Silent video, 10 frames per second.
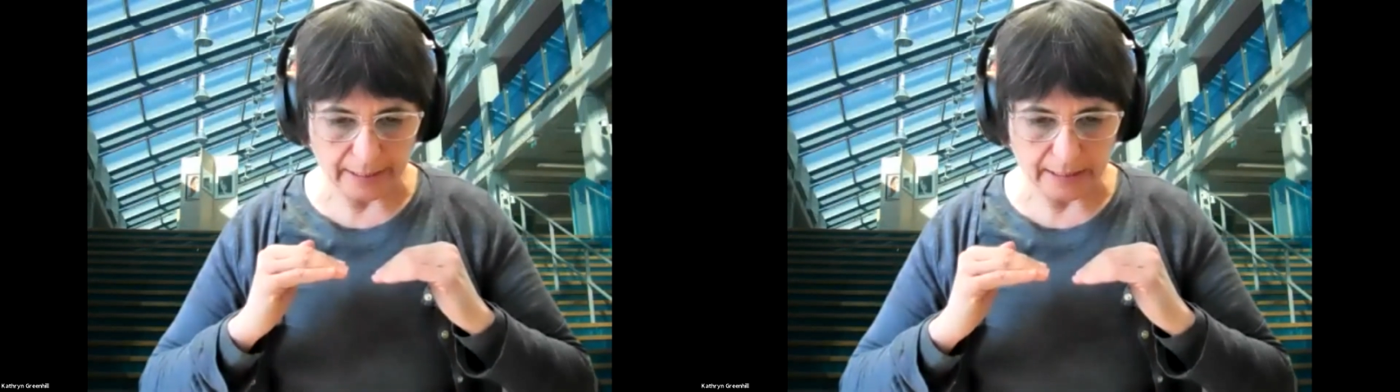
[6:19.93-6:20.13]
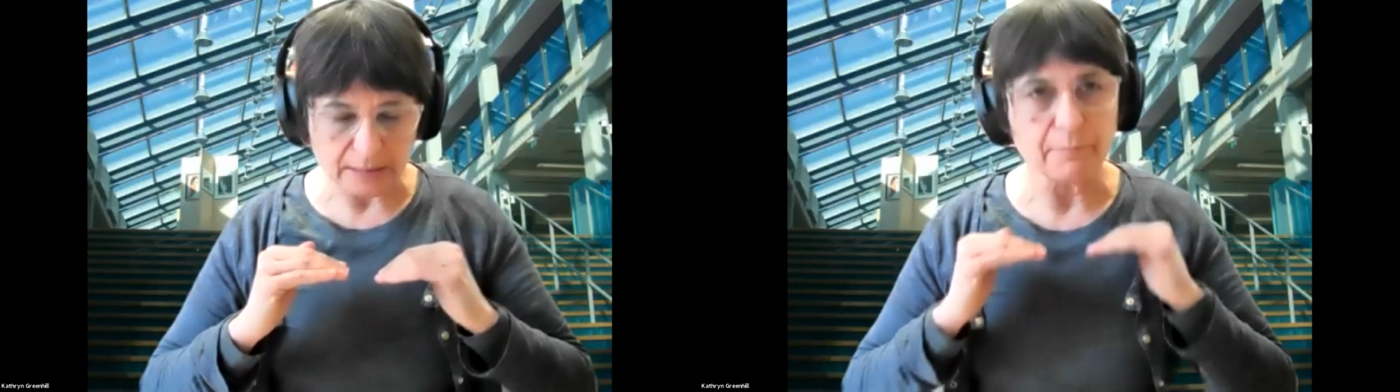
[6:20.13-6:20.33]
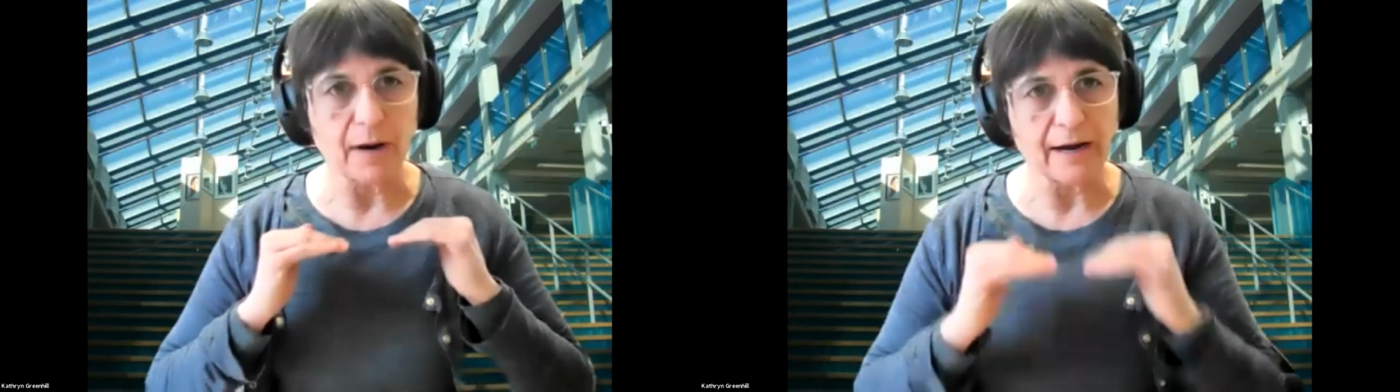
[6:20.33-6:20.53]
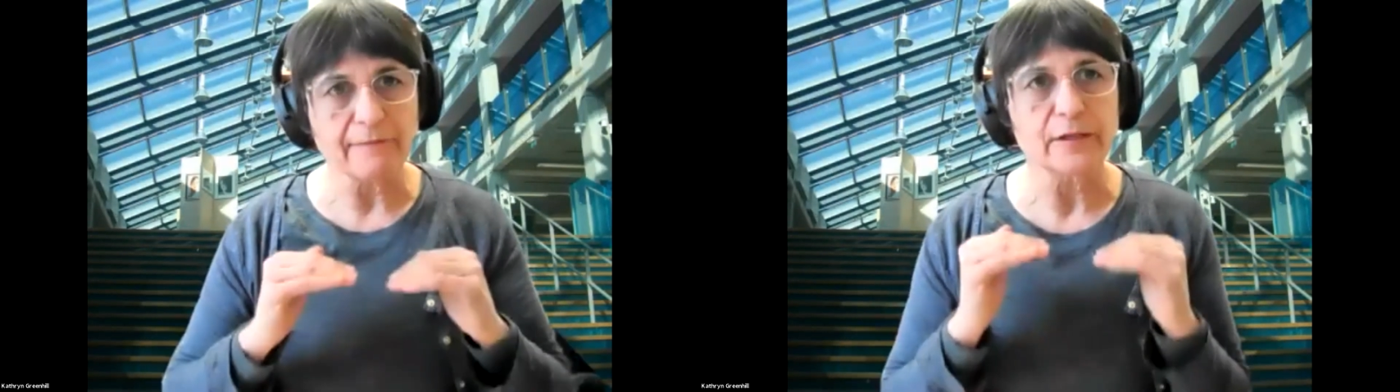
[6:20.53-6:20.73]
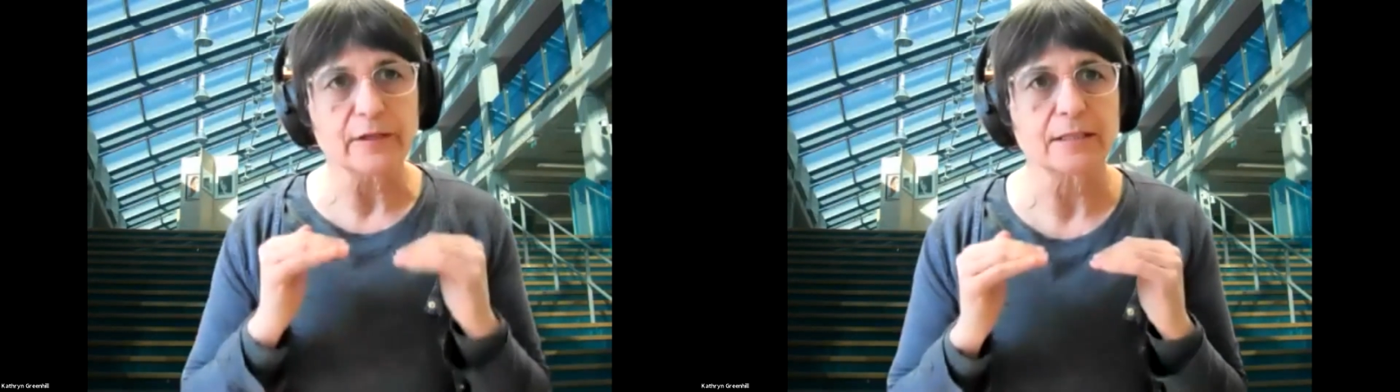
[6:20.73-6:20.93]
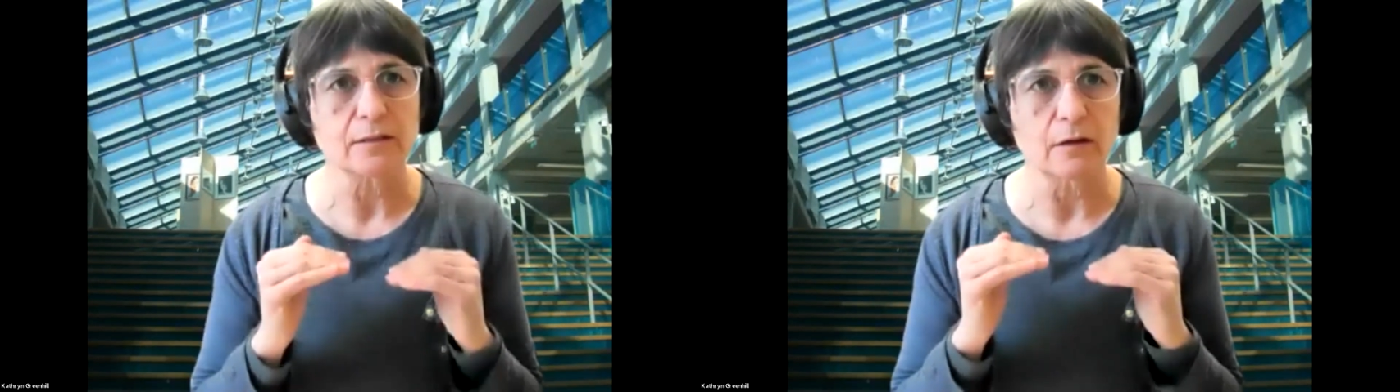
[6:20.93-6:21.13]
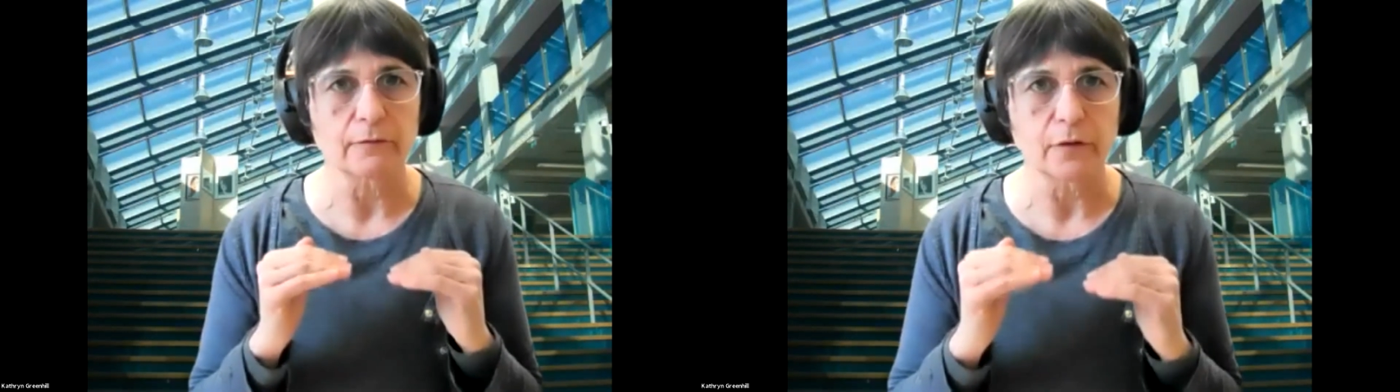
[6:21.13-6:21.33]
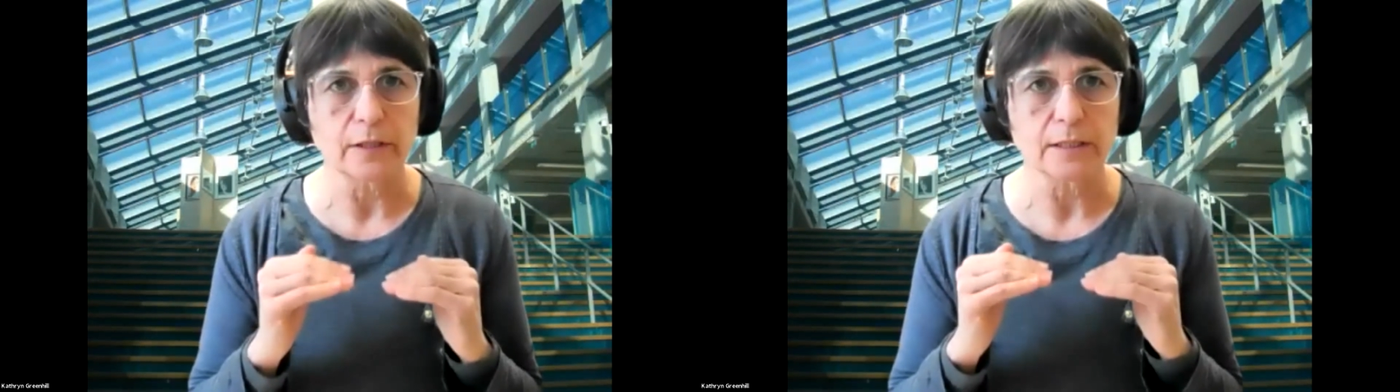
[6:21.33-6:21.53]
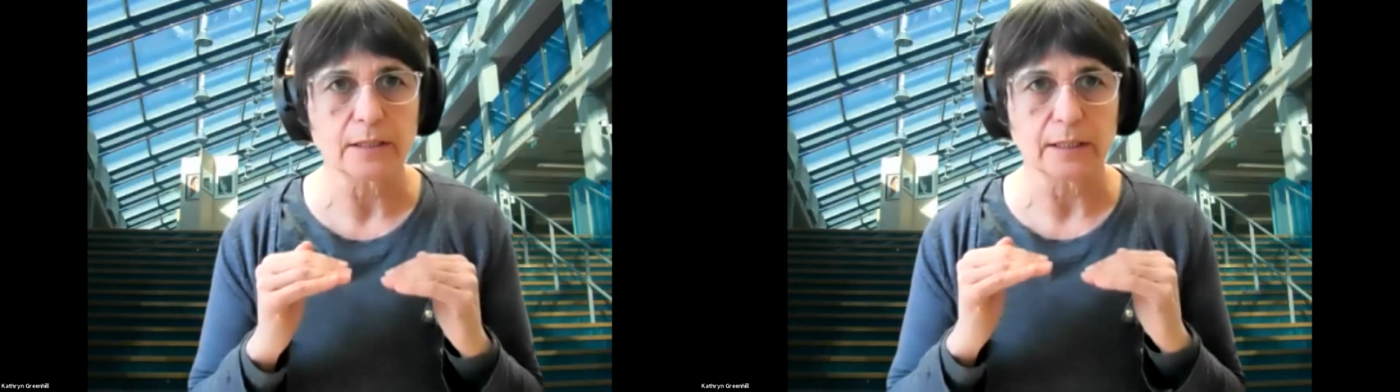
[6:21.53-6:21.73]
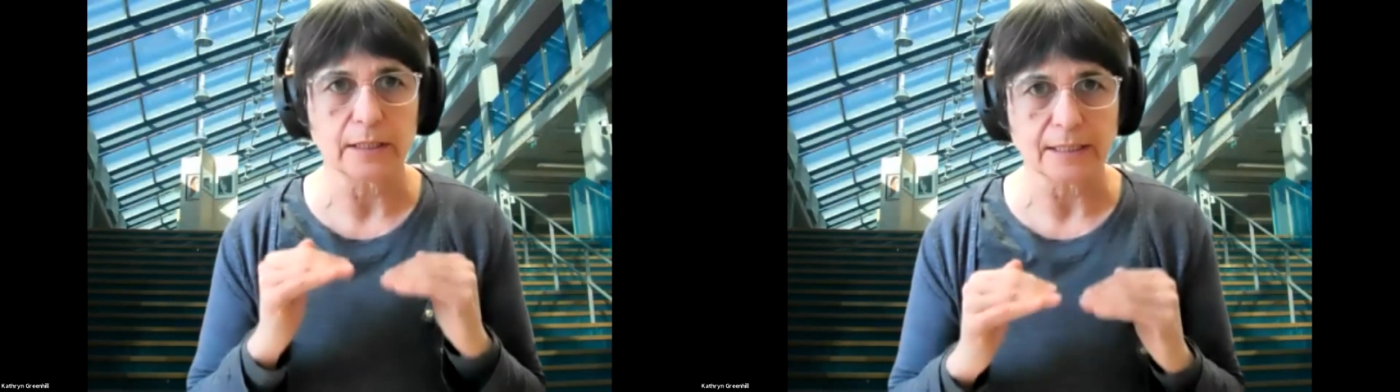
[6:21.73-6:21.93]
is my voice is not the voice
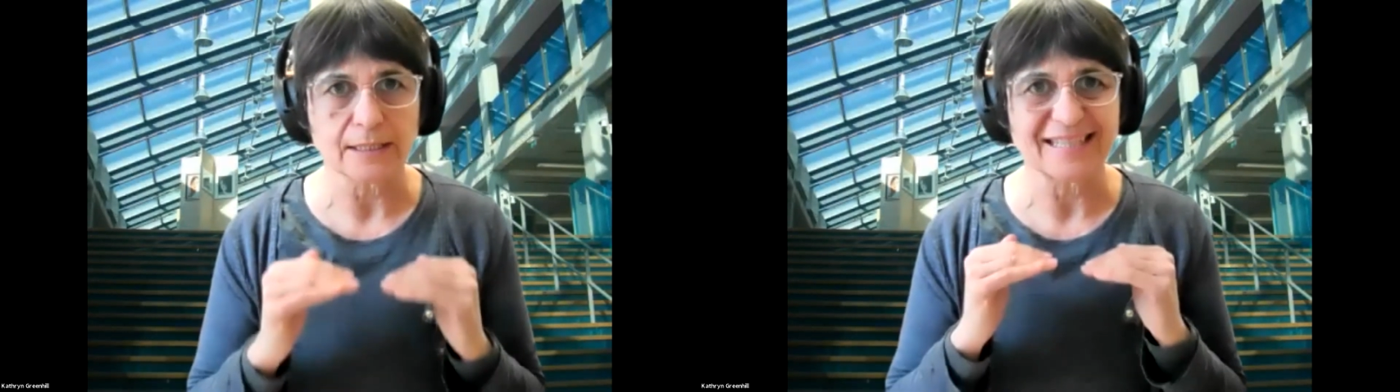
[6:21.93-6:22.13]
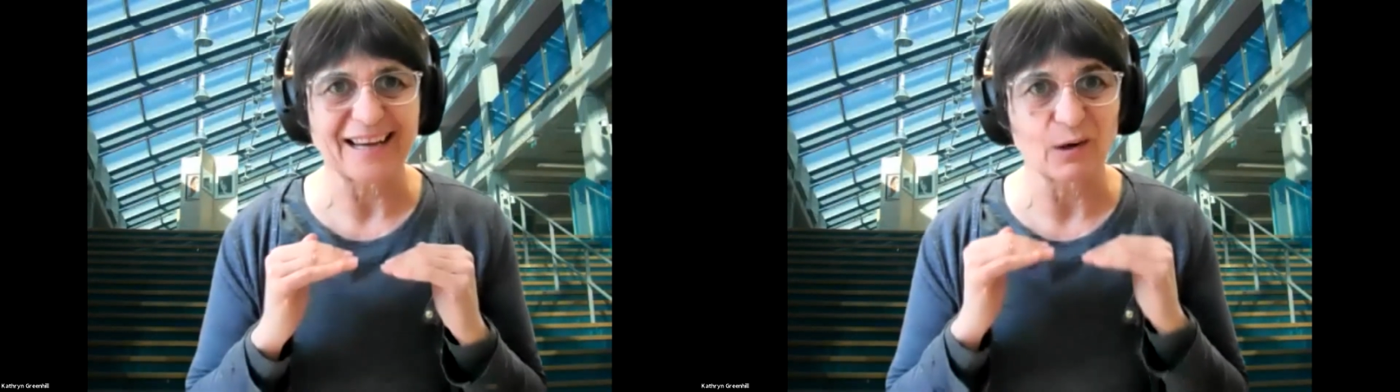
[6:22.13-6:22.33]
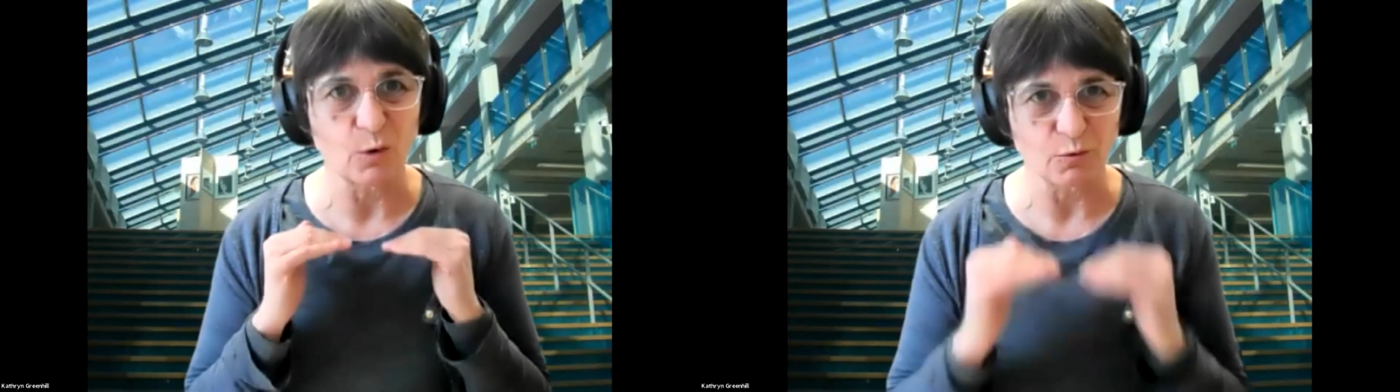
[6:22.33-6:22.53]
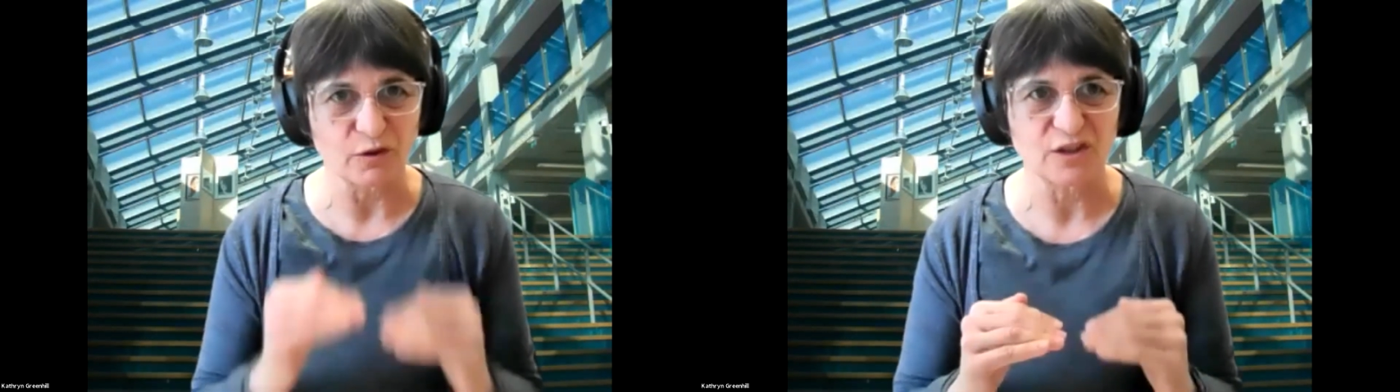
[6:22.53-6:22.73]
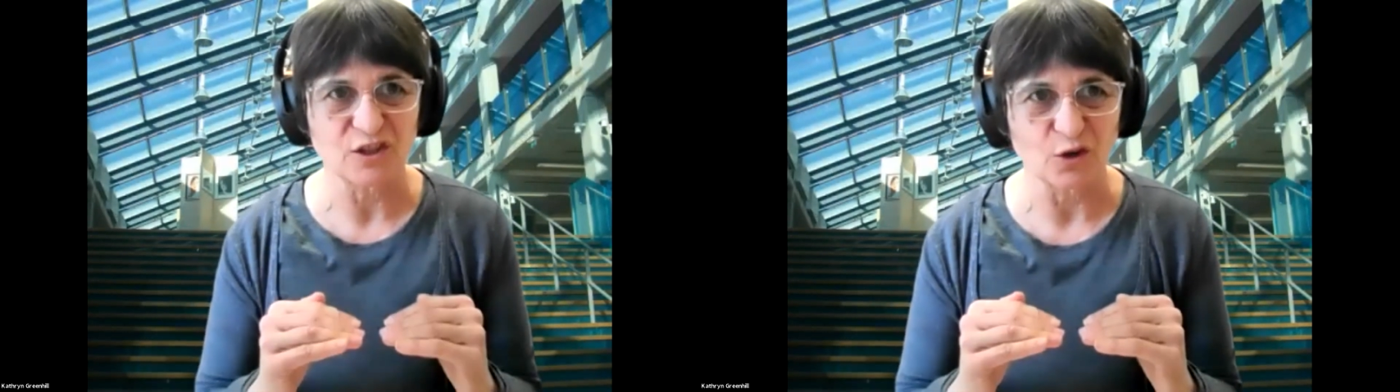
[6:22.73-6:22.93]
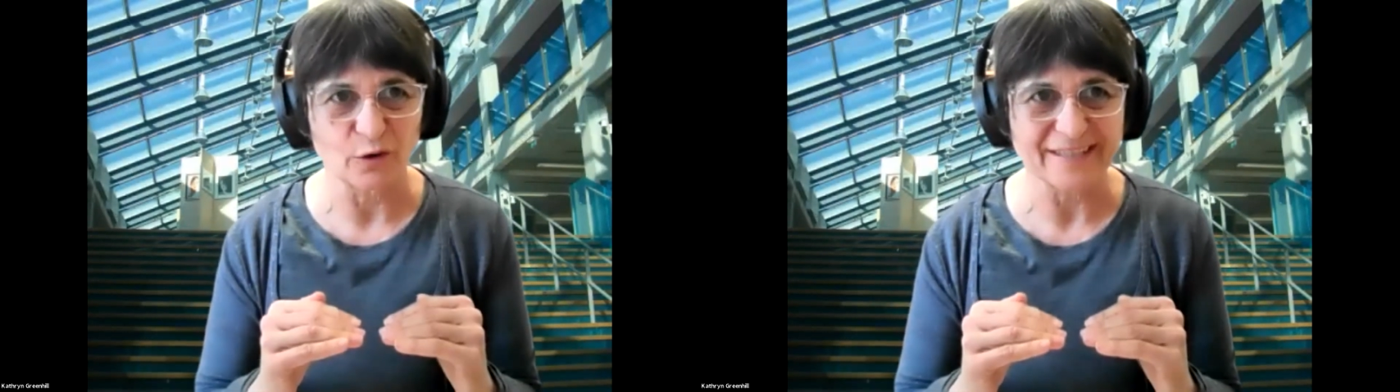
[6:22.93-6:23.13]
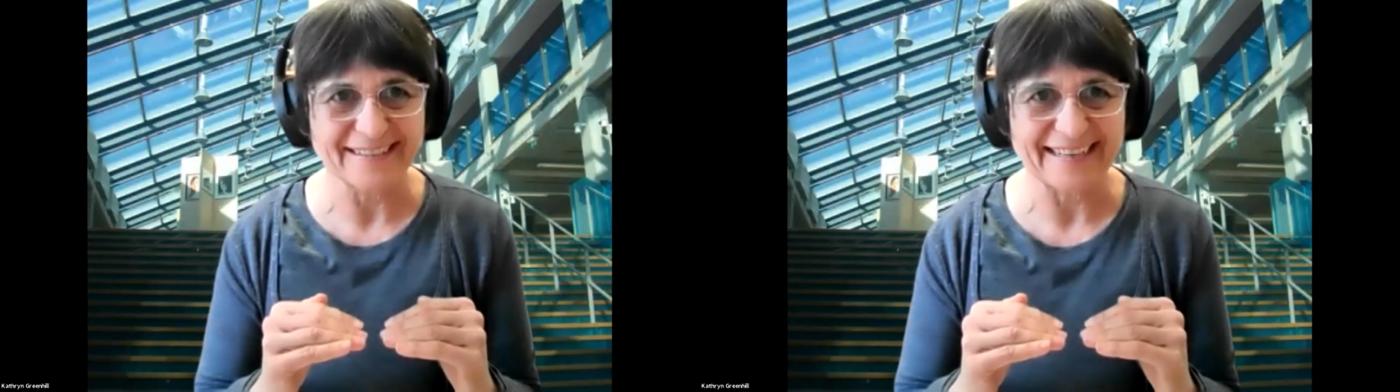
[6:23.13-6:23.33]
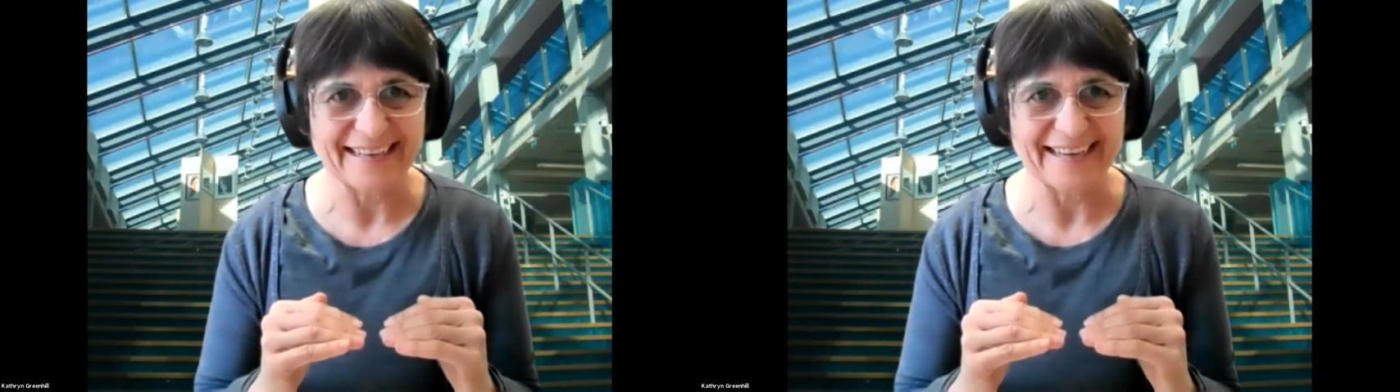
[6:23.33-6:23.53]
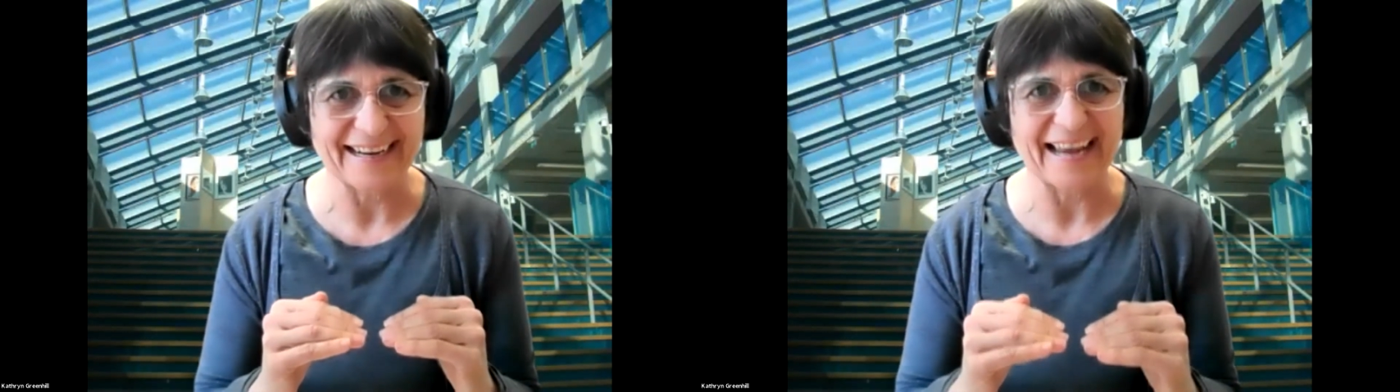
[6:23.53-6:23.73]
that needs to tell all the stories here.